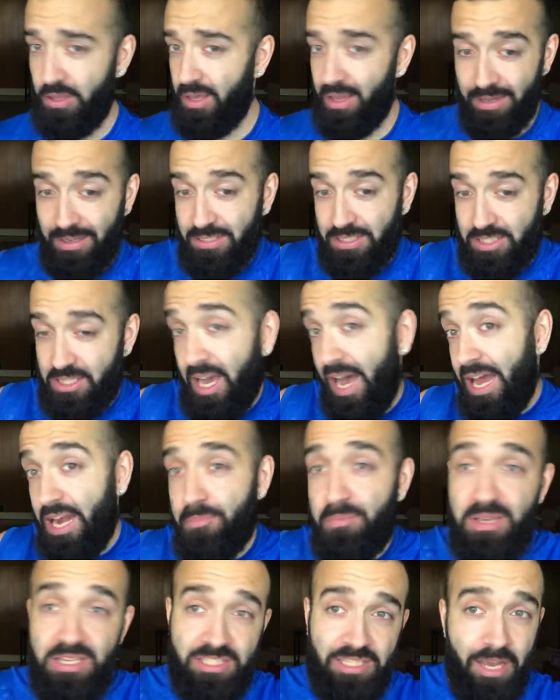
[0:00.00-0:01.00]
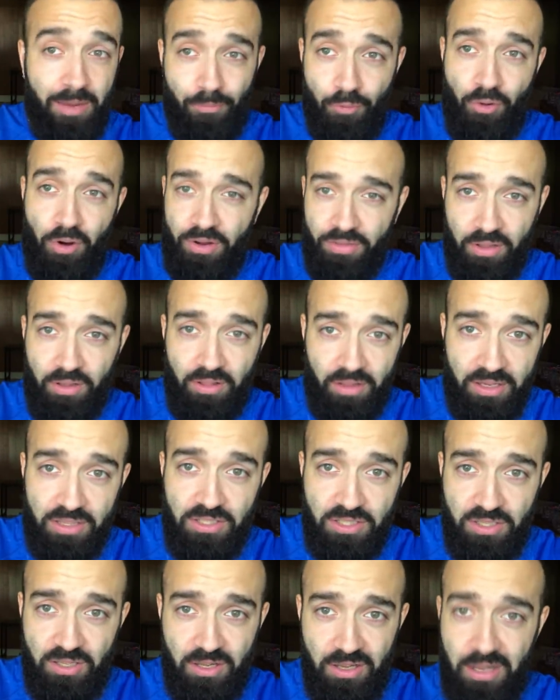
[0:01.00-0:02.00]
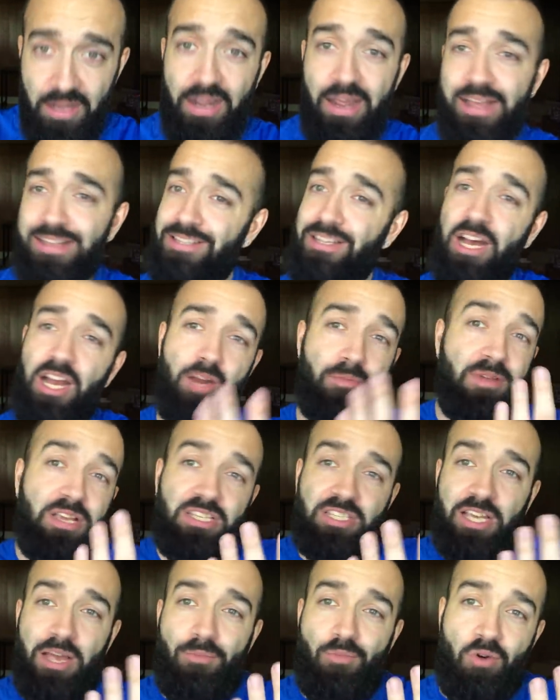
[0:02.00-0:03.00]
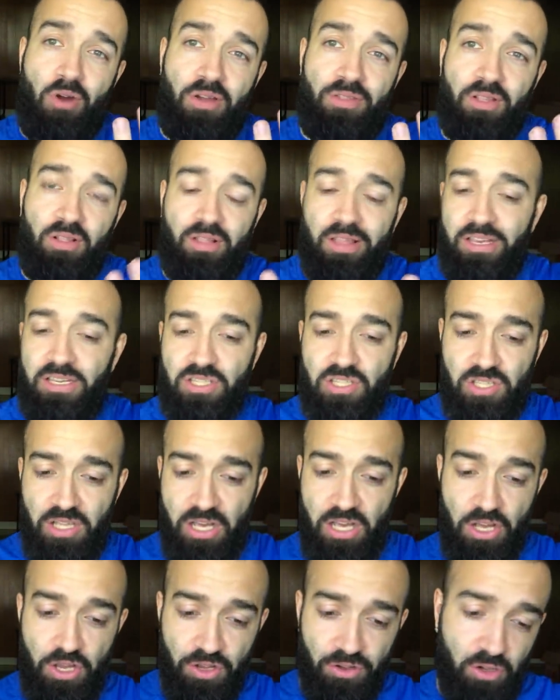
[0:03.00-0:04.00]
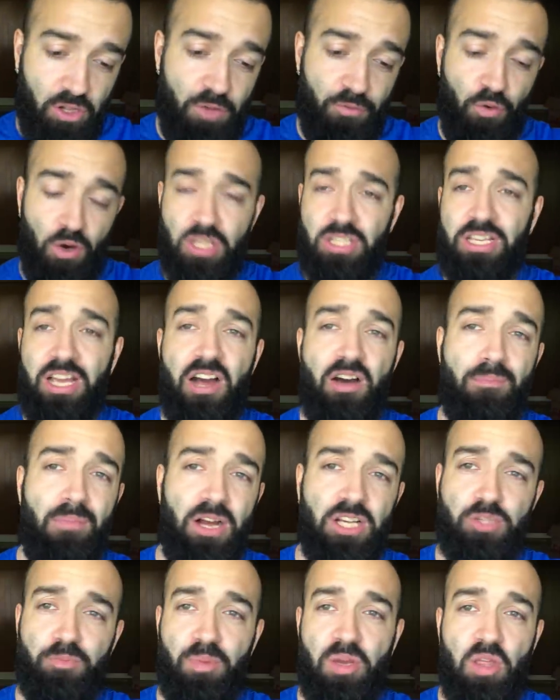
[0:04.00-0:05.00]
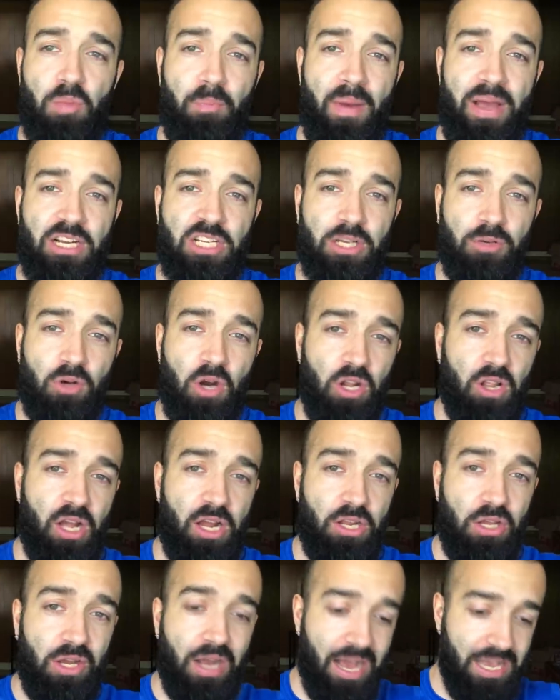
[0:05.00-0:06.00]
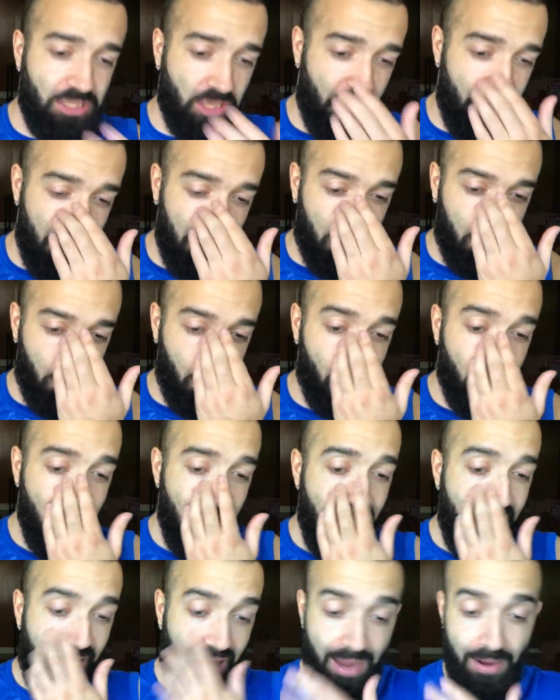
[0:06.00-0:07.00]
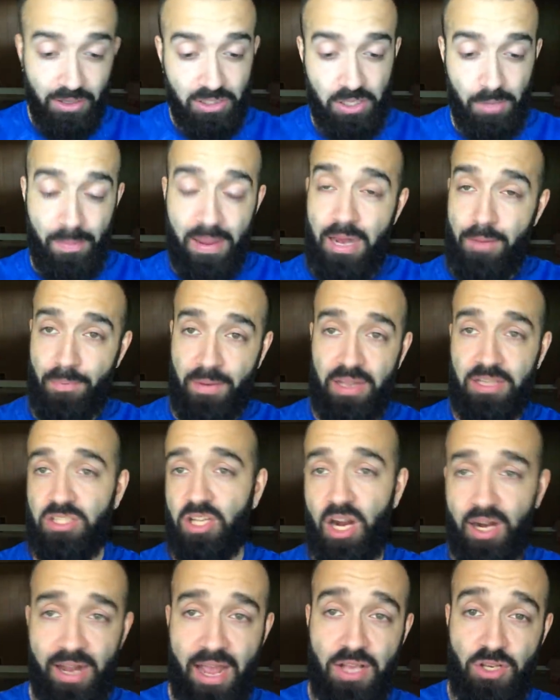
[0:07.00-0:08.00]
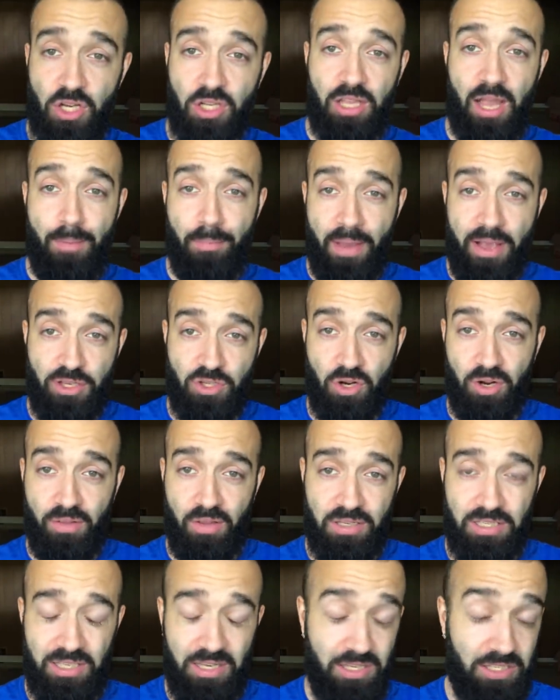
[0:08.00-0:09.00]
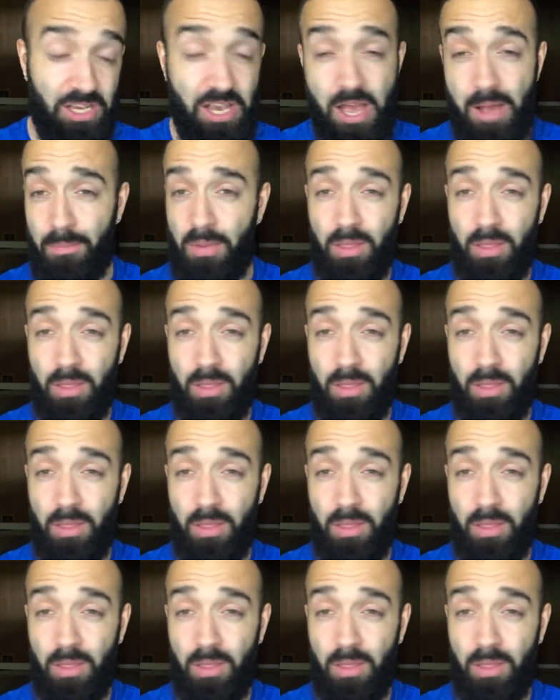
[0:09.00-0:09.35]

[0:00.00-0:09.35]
It's got to be somewhere on the list. It's got to be somewhere on the list. Qliphort Scout must be the pendulum card a lot of you guys got into. I was debating putting Stargazer and Time Gazer on this list.